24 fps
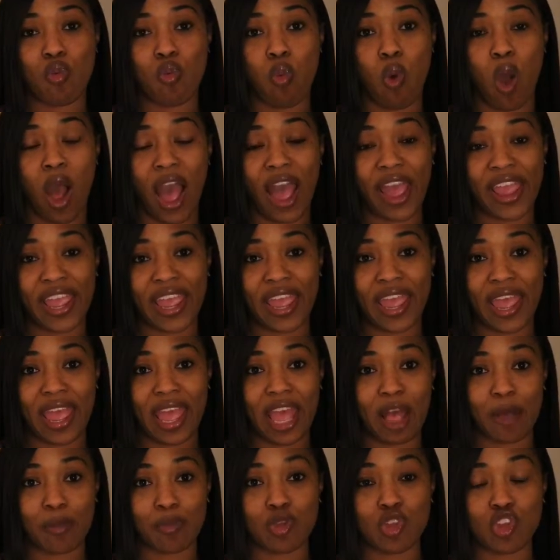why it
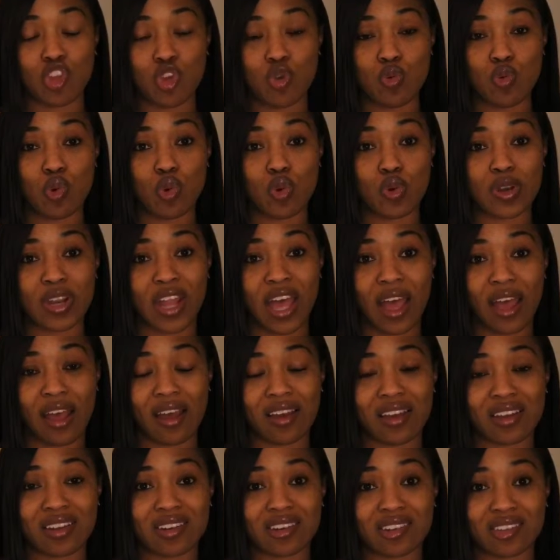happened. You will
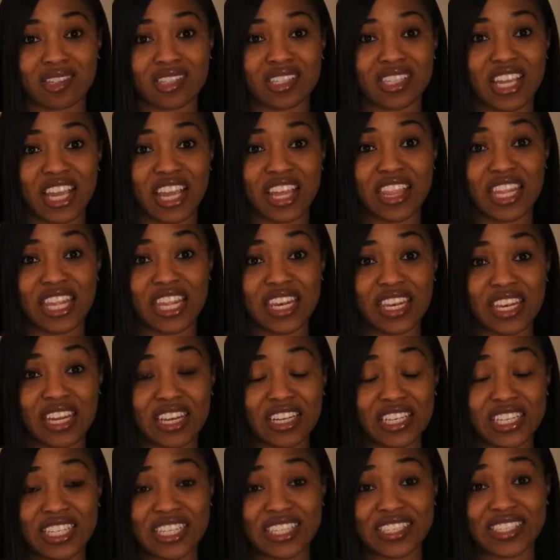not understand the
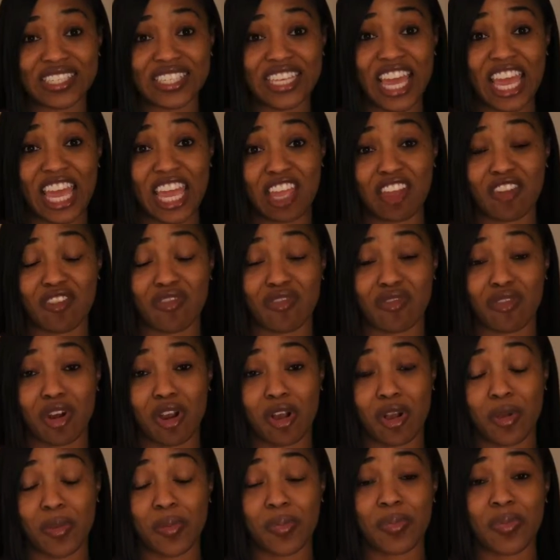nuggets gained
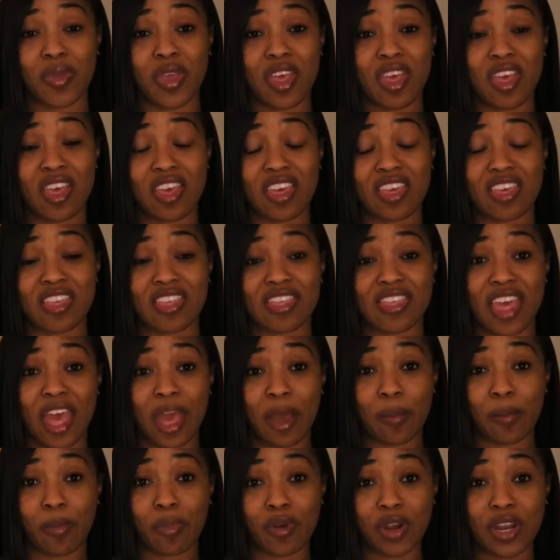from
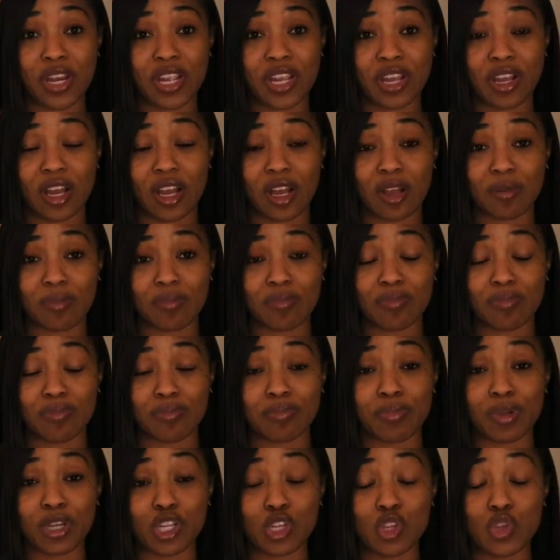that breakup.
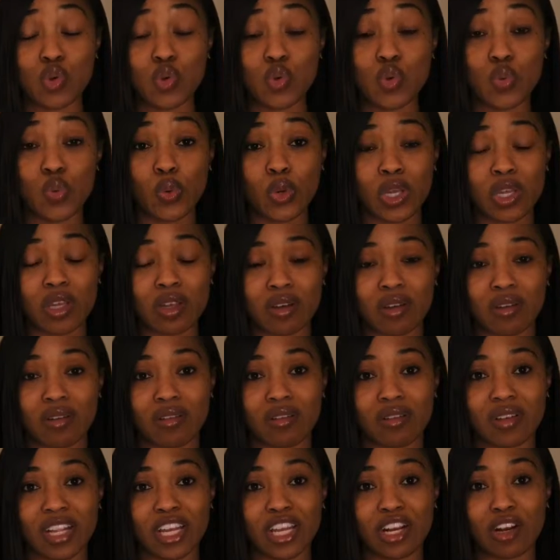But you
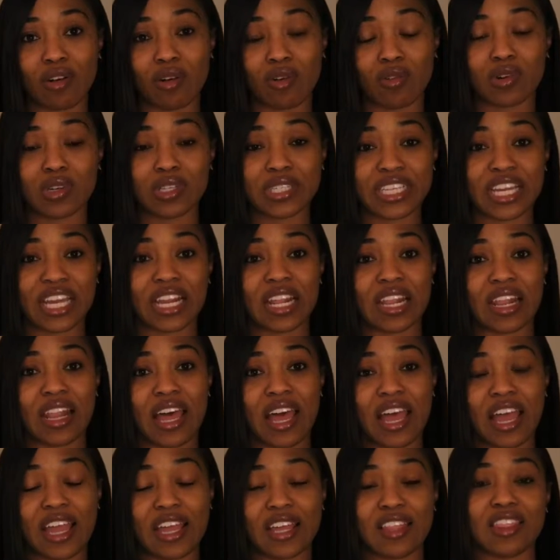will, later on down the
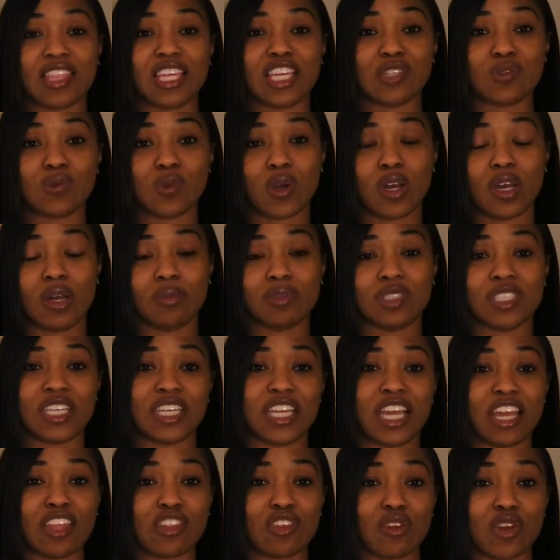line, things will come
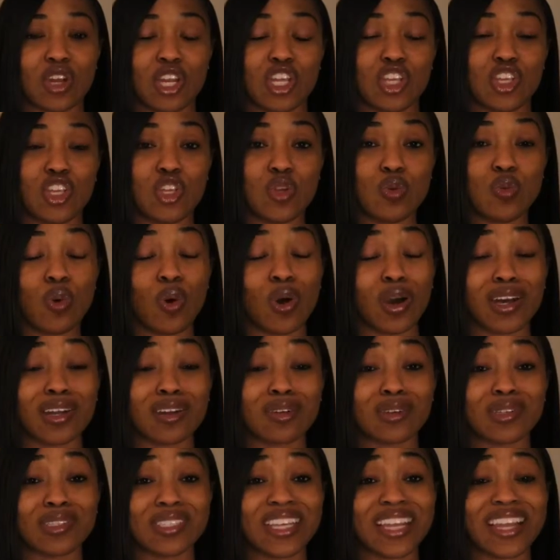together and you will
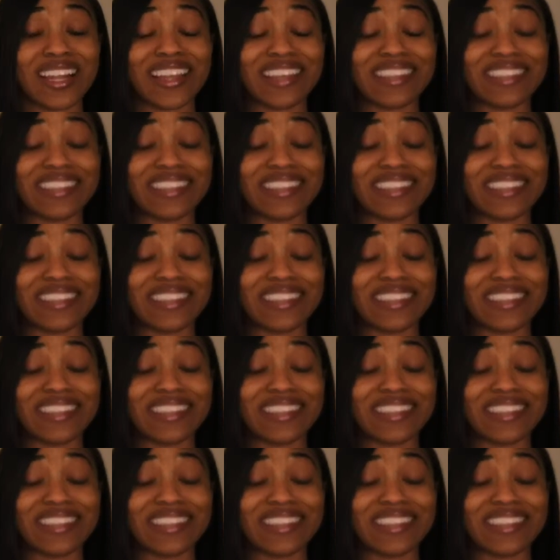understand